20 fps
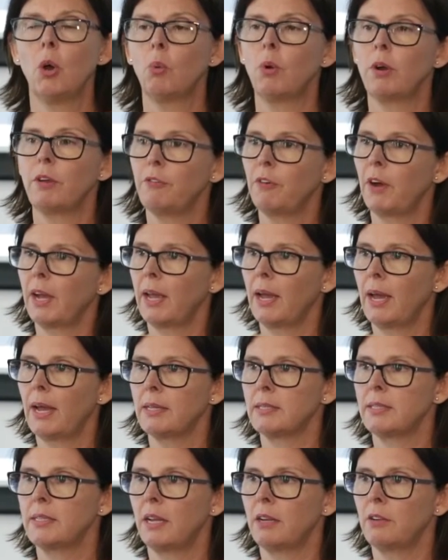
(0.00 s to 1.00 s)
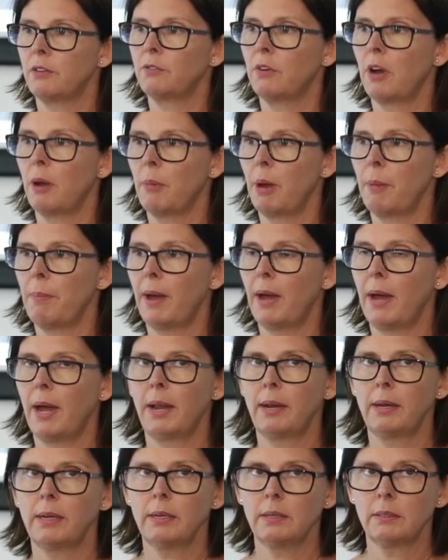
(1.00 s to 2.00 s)
What if I can't satisfy my
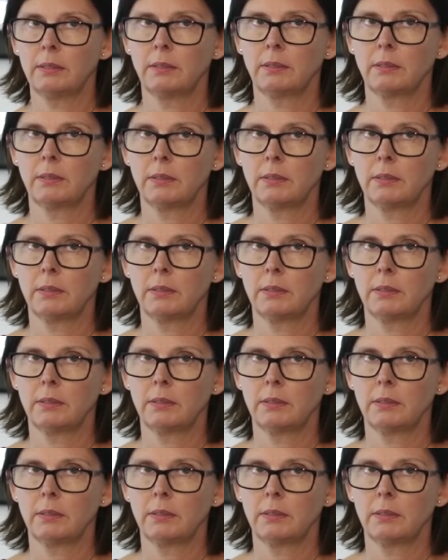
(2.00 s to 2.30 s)
partner?